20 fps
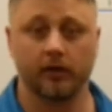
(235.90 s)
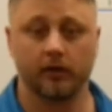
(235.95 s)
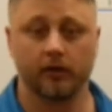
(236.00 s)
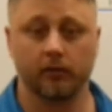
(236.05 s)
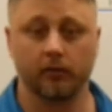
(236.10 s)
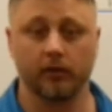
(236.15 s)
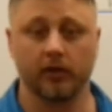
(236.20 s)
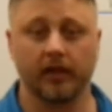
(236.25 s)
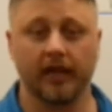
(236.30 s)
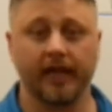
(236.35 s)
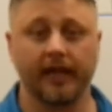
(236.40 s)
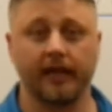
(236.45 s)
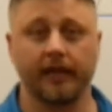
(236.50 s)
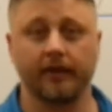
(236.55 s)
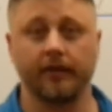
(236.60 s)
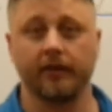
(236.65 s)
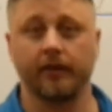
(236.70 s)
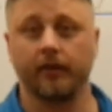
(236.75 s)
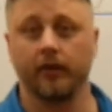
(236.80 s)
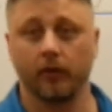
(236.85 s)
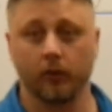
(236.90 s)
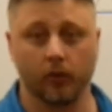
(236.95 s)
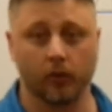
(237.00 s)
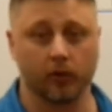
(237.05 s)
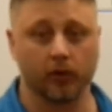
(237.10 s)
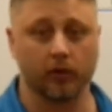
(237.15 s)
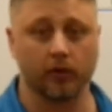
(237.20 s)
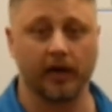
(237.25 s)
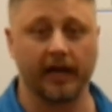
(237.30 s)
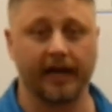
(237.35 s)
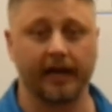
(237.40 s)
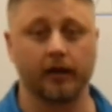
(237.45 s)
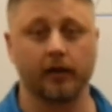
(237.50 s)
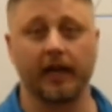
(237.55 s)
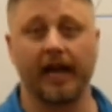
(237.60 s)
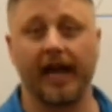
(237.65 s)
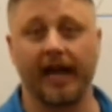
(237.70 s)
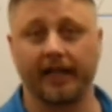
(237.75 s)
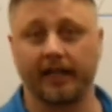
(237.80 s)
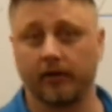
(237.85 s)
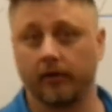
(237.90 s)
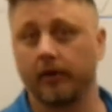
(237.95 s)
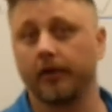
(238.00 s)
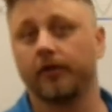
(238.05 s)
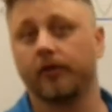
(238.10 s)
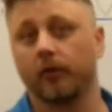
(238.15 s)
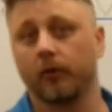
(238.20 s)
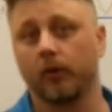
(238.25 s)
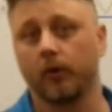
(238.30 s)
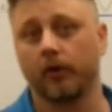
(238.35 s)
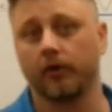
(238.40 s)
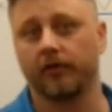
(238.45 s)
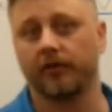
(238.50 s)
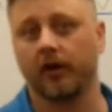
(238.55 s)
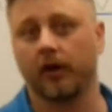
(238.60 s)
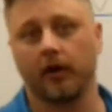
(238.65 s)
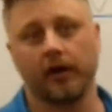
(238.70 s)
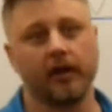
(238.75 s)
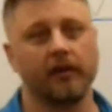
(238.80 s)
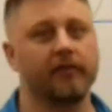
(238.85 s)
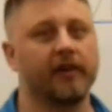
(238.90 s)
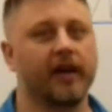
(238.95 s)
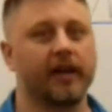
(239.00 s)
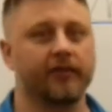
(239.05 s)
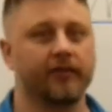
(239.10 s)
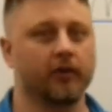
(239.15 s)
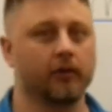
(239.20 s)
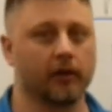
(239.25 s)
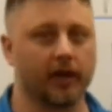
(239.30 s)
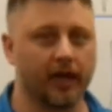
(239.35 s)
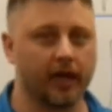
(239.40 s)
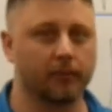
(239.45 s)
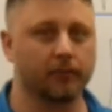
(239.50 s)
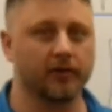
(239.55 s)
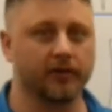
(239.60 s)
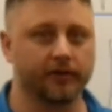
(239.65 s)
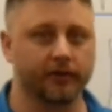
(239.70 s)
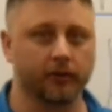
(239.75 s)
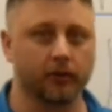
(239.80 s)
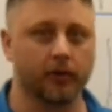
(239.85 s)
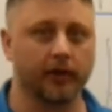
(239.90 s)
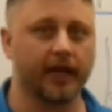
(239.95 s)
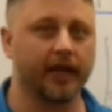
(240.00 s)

related or higher accurate towards cardiovascular ambulatory